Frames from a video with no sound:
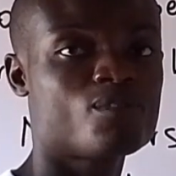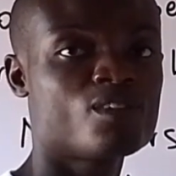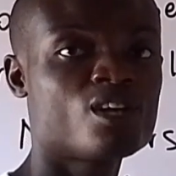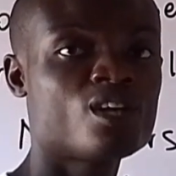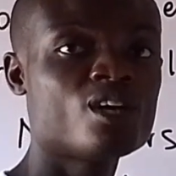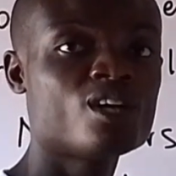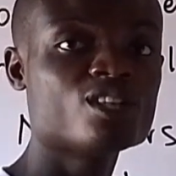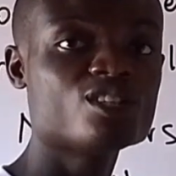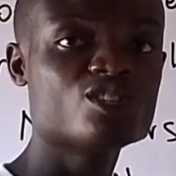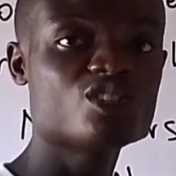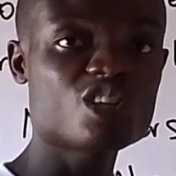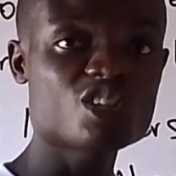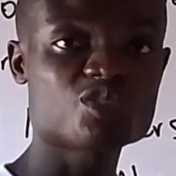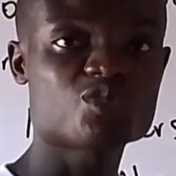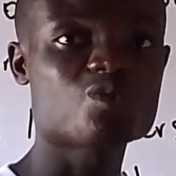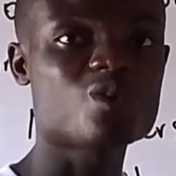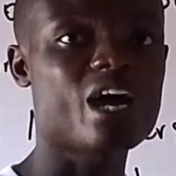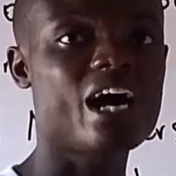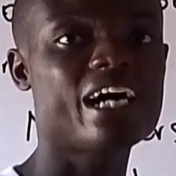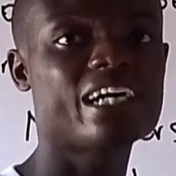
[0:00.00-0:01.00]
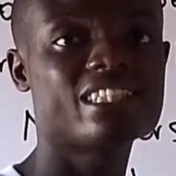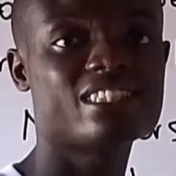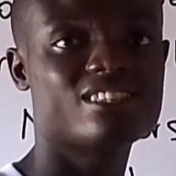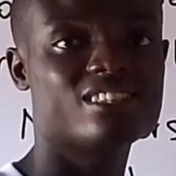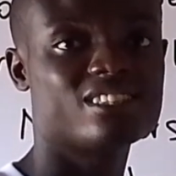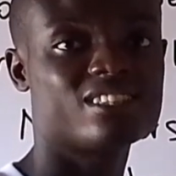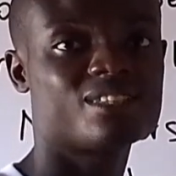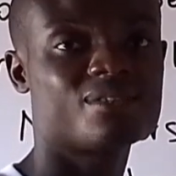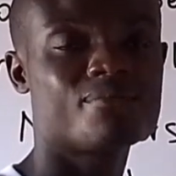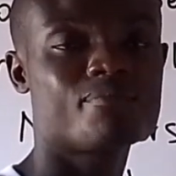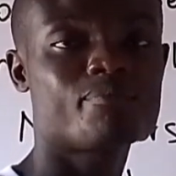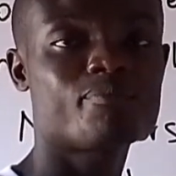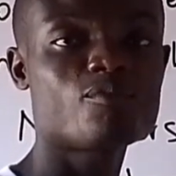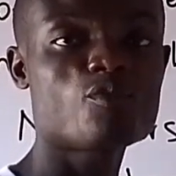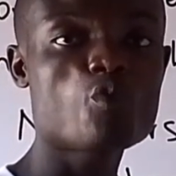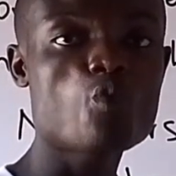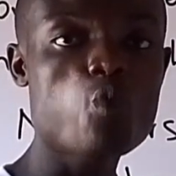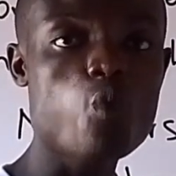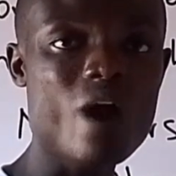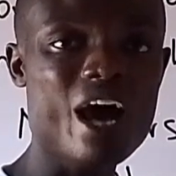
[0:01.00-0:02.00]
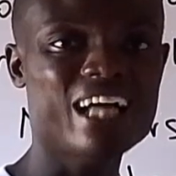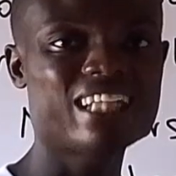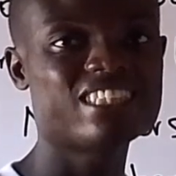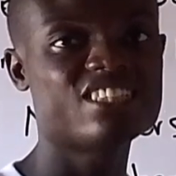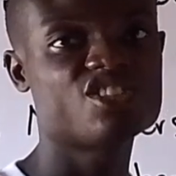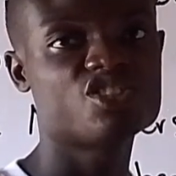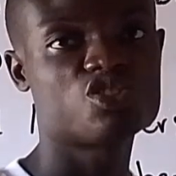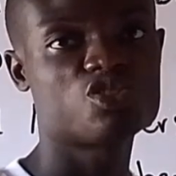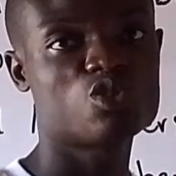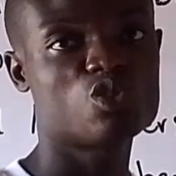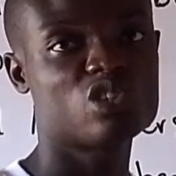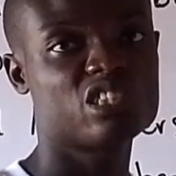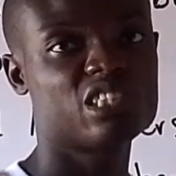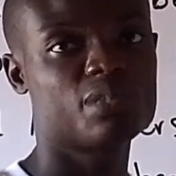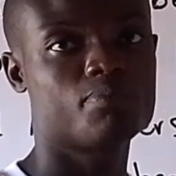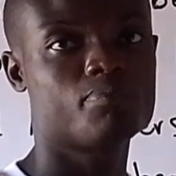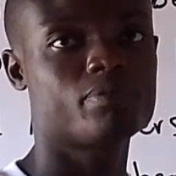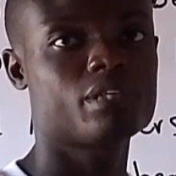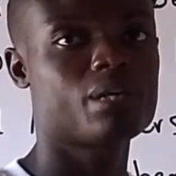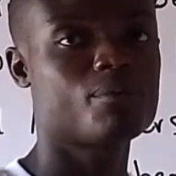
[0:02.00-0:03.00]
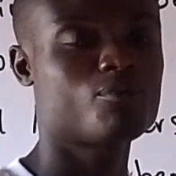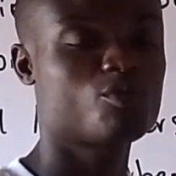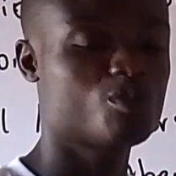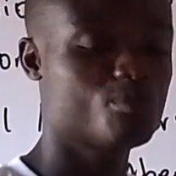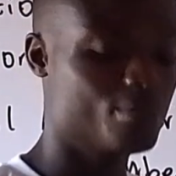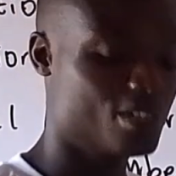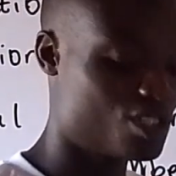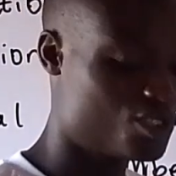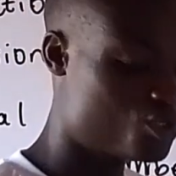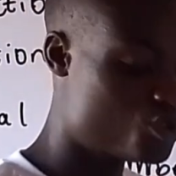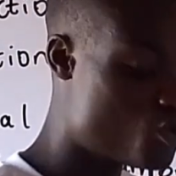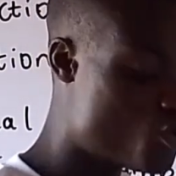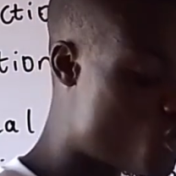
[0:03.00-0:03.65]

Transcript: Just to add, 1 is not a prime number. So